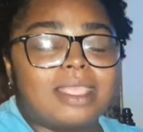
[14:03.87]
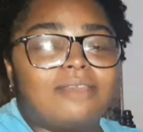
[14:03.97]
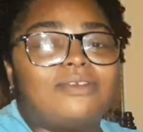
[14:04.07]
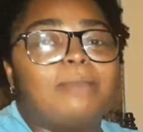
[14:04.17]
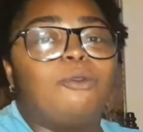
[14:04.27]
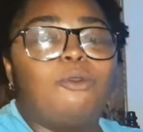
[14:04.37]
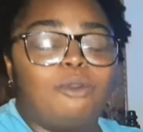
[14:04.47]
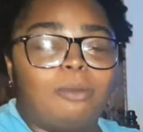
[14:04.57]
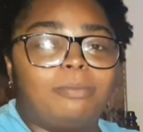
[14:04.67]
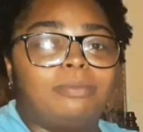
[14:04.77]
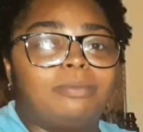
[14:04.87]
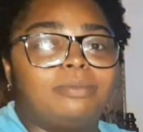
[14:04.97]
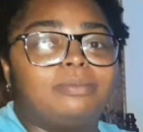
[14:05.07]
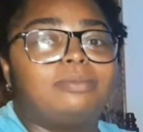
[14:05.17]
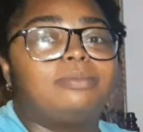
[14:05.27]
If I'm home,
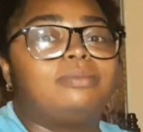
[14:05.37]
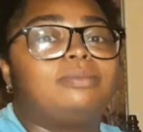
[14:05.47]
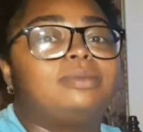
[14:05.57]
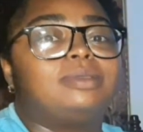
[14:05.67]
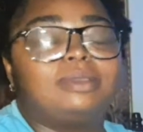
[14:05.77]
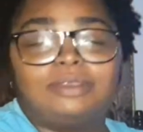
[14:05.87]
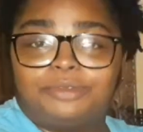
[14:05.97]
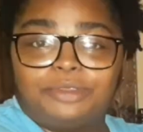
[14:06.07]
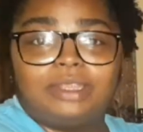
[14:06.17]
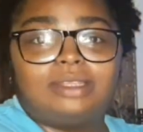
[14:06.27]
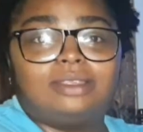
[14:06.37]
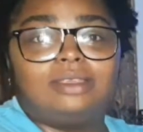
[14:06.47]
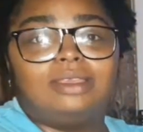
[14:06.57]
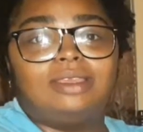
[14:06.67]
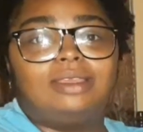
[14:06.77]
greet
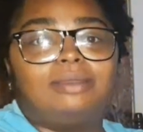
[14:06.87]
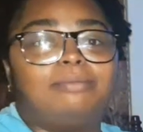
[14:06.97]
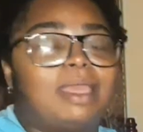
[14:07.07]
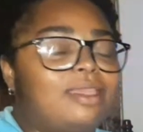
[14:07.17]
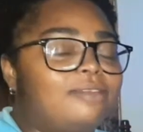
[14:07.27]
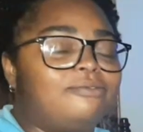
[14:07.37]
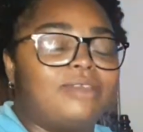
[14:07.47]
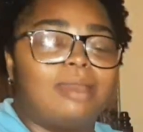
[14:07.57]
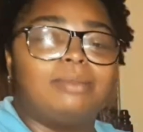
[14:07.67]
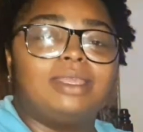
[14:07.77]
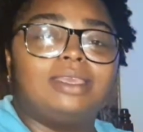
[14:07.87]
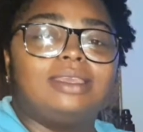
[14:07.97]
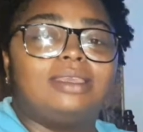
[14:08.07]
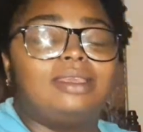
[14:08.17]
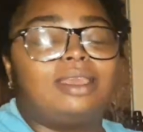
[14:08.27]
my
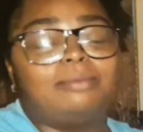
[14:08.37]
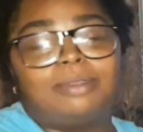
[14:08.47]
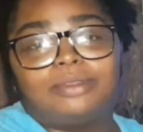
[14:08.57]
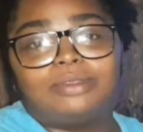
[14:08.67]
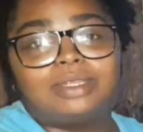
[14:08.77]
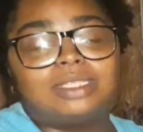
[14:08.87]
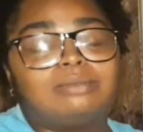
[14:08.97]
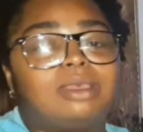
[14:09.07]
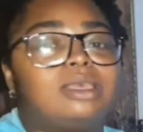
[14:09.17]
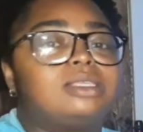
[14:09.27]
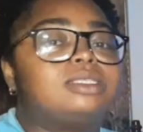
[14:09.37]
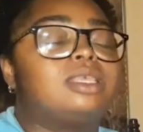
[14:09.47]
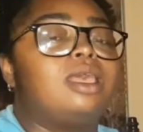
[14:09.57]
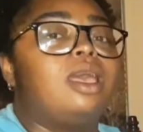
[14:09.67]
family, Merry Christmas.